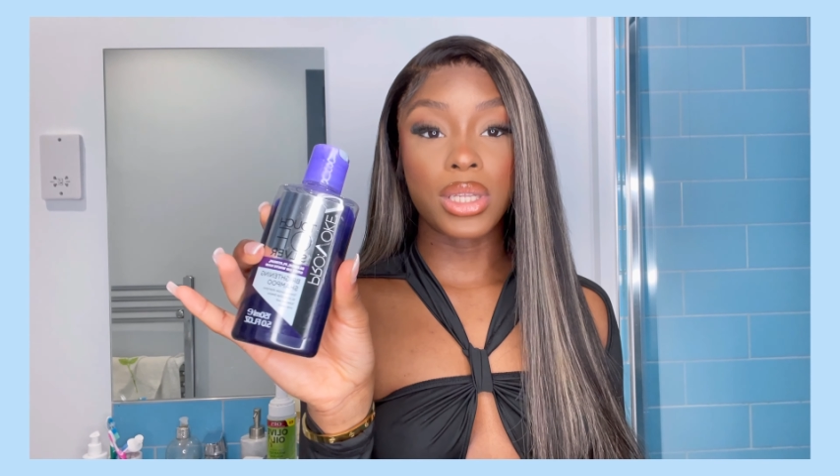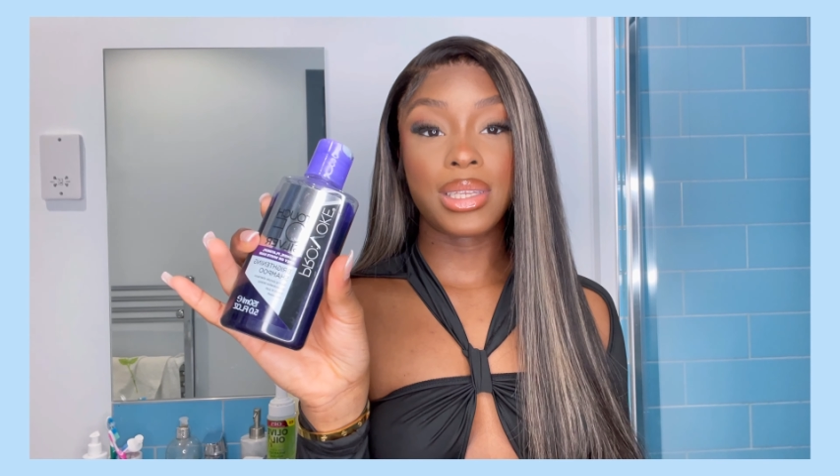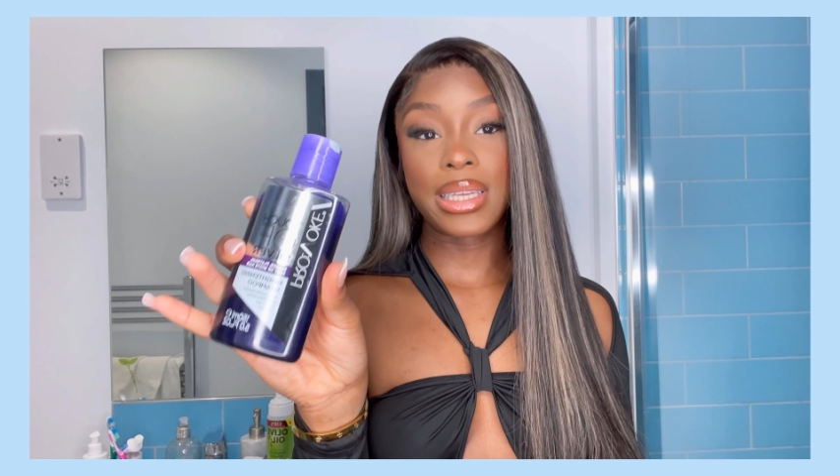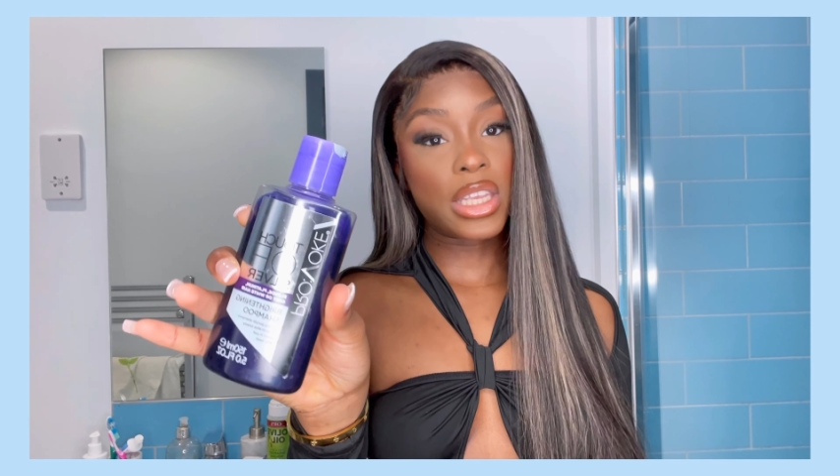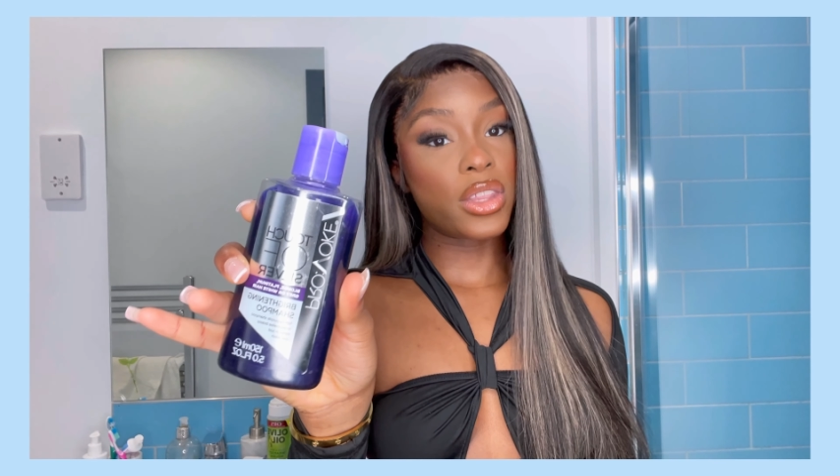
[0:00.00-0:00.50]

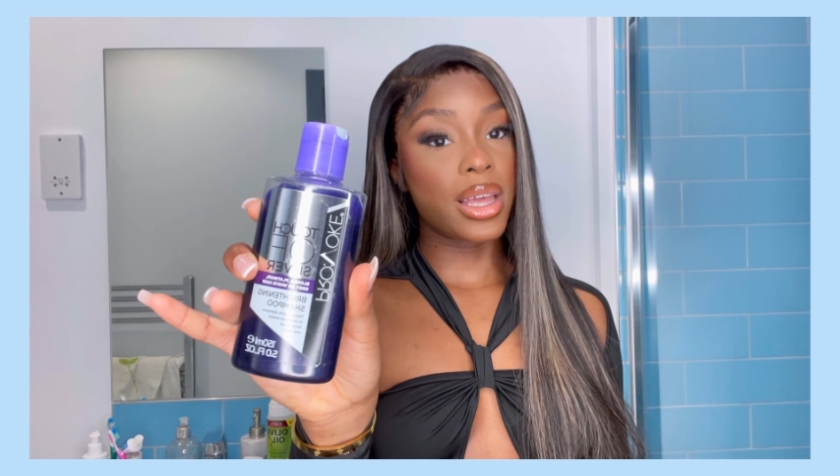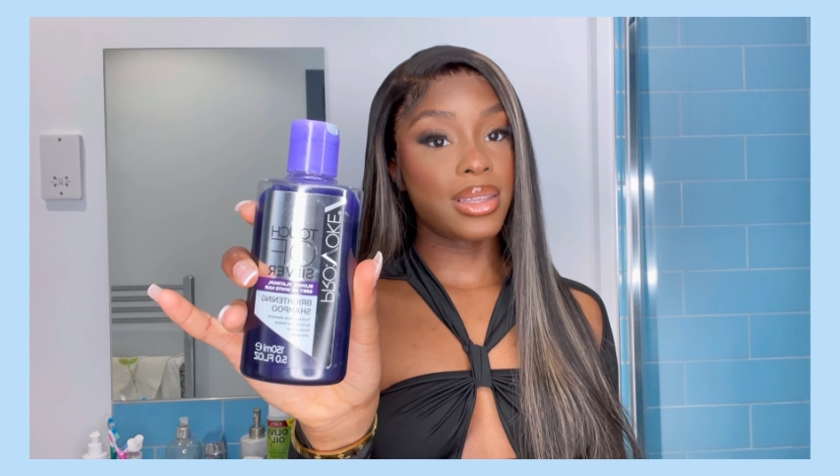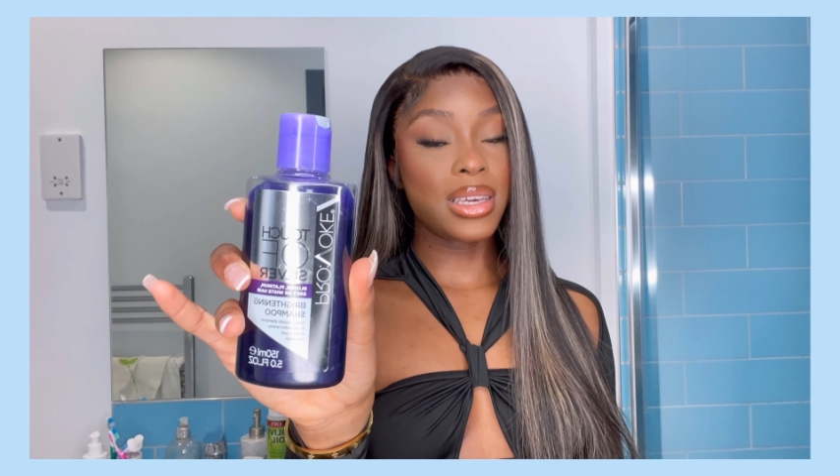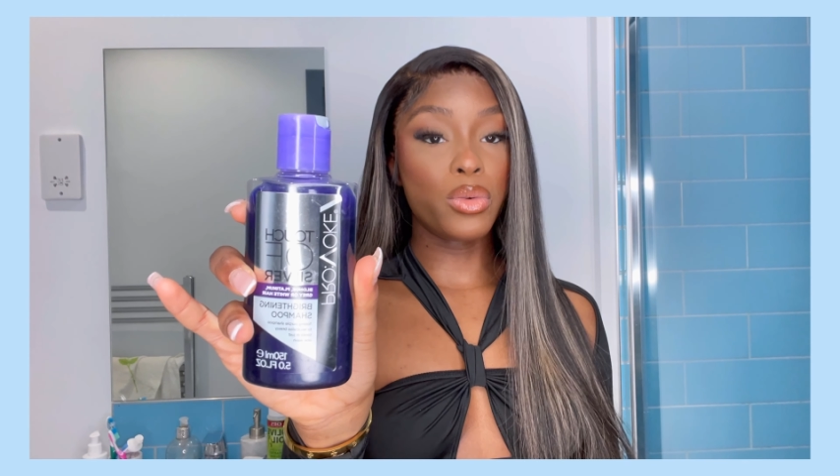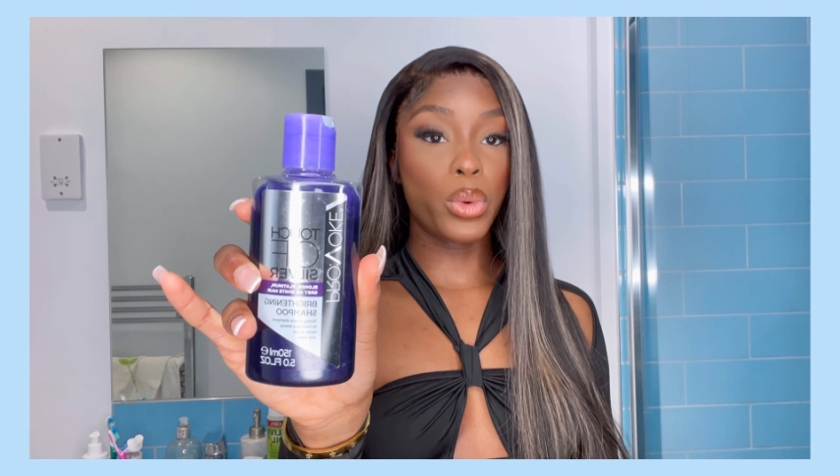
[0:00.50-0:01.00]

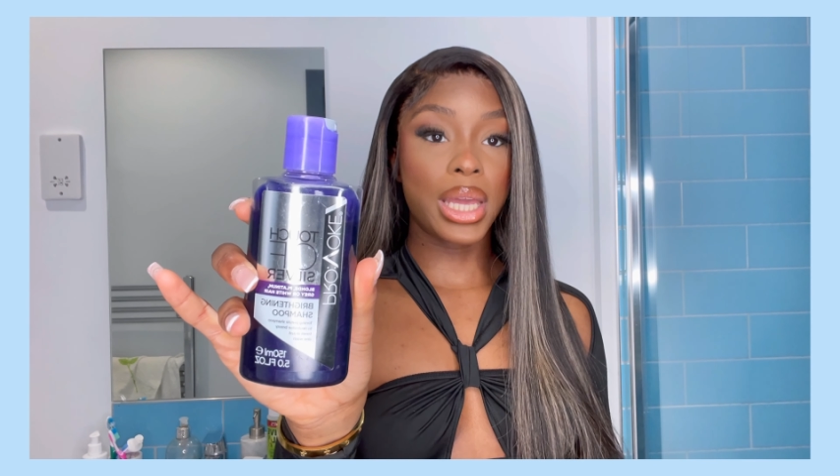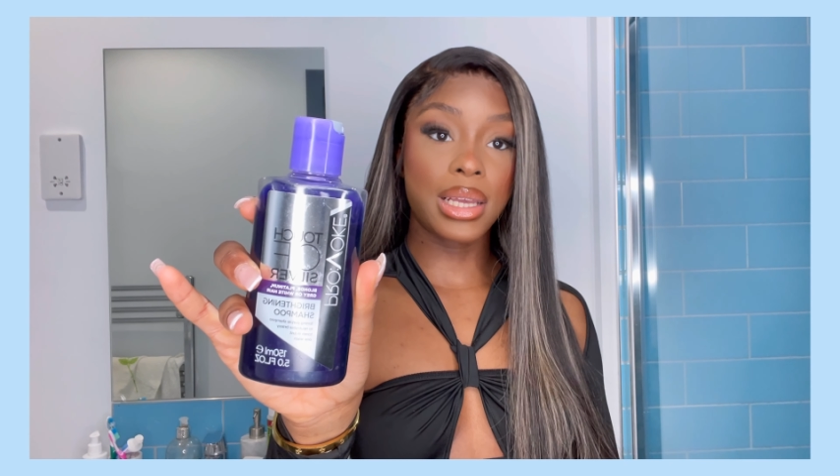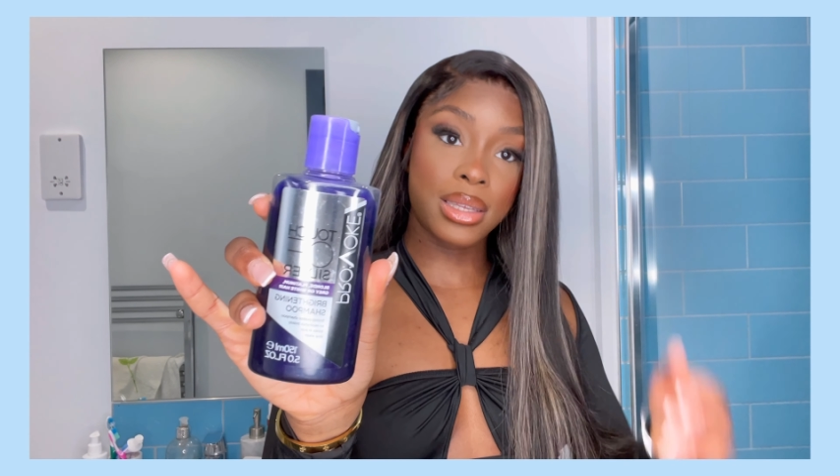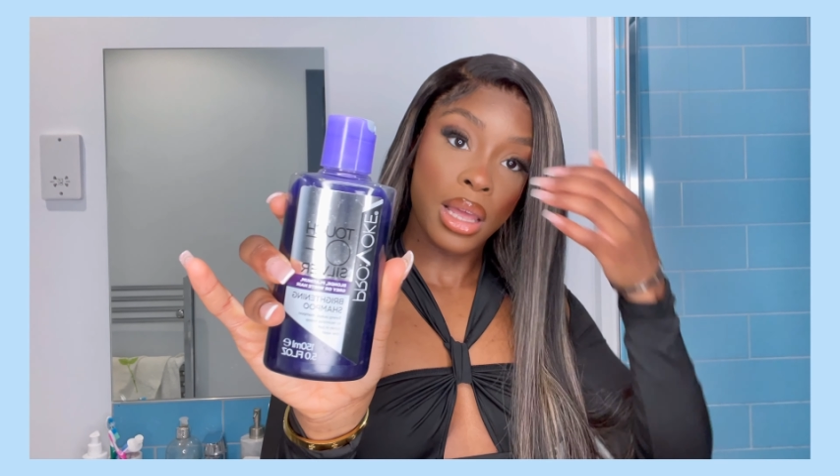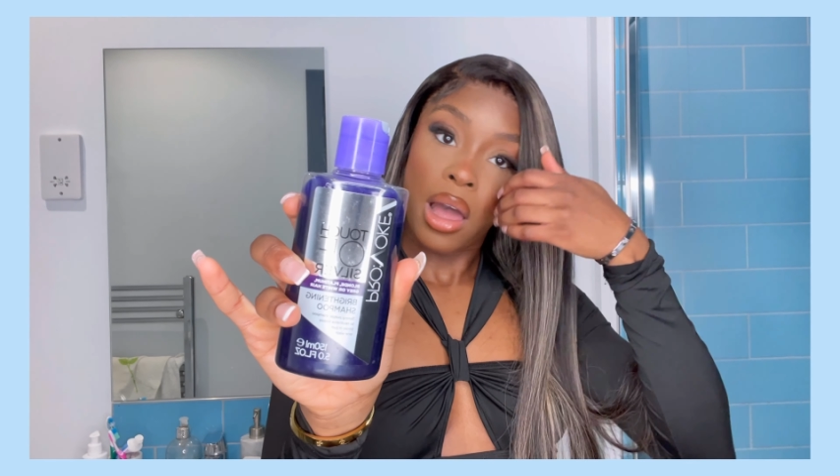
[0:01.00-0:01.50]
613 wigs,